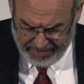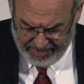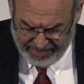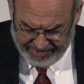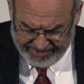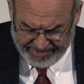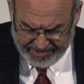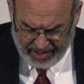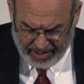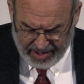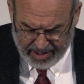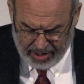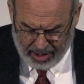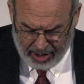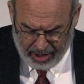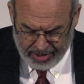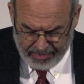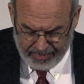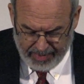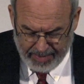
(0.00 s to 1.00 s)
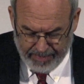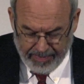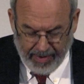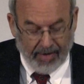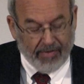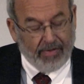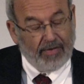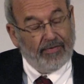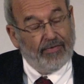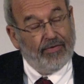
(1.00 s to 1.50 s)
This dichotomy
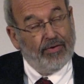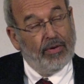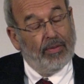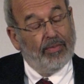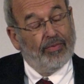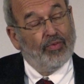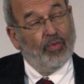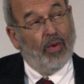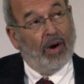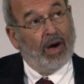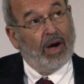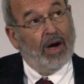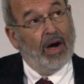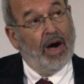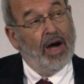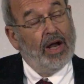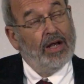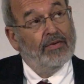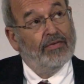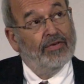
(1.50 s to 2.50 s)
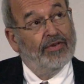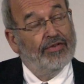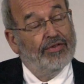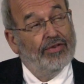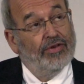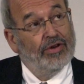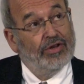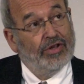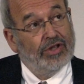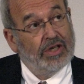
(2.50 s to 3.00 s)
both informs what kind of
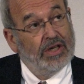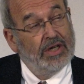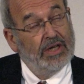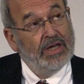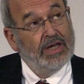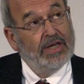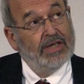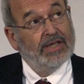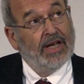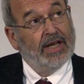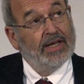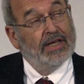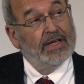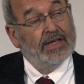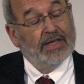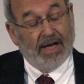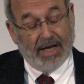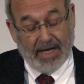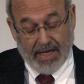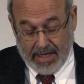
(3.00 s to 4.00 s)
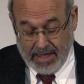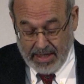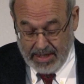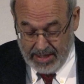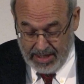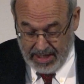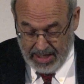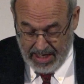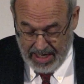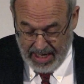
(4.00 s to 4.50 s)
research is
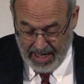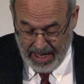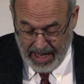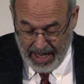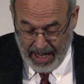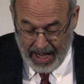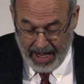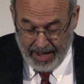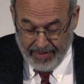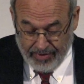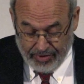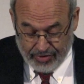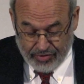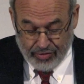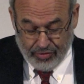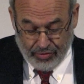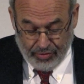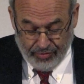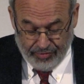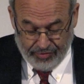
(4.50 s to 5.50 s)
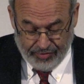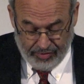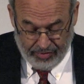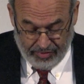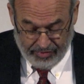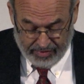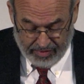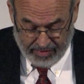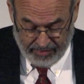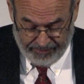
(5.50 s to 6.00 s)
undertaken and the tools
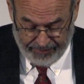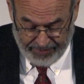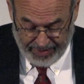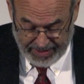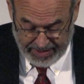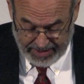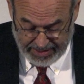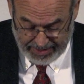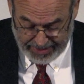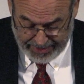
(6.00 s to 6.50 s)
used to fund